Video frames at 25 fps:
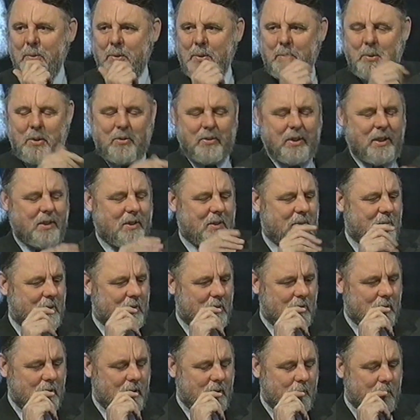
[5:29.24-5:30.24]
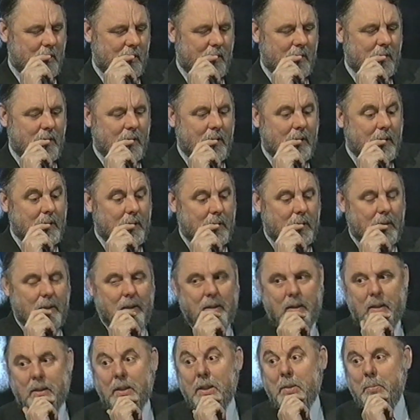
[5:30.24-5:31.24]
so we sat over the table,
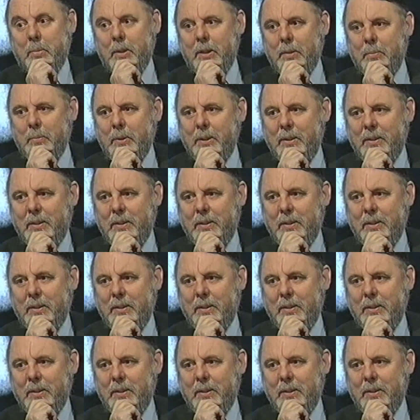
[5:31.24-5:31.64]
and he beat me.